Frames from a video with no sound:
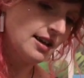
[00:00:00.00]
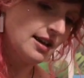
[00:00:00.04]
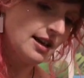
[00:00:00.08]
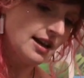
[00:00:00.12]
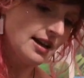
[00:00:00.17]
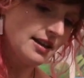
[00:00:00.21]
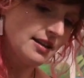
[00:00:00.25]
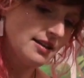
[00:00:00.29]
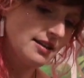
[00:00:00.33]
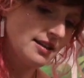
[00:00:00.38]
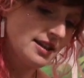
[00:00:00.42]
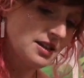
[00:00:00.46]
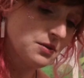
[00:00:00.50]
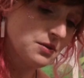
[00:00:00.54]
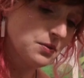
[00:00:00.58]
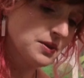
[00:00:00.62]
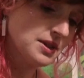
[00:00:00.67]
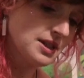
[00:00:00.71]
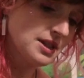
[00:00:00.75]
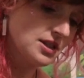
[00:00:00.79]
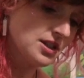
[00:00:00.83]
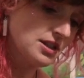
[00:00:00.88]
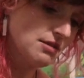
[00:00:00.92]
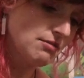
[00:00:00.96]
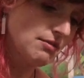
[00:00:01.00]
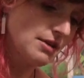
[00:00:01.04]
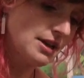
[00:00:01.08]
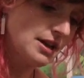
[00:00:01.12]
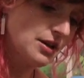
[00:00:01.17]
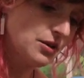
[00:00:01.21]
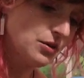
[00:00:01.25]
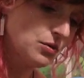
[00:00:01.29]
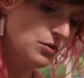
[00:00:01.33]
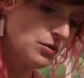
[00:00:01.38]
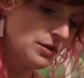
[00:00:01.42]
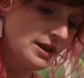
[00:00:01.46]
And this one's actually really
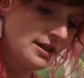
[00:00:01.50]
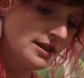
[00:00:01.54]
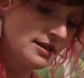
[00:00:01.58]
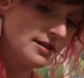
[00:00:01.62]
cool.